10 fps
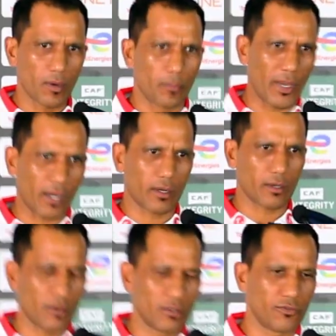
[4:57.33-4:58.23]
back
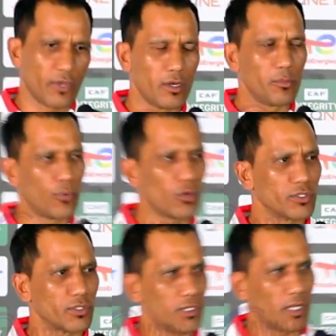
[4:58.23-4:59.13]
Very
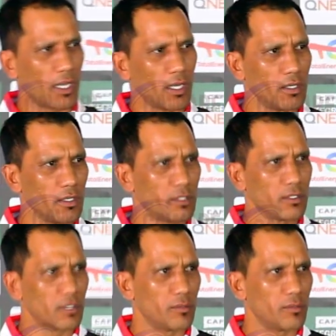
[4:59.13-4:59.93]
important, again, in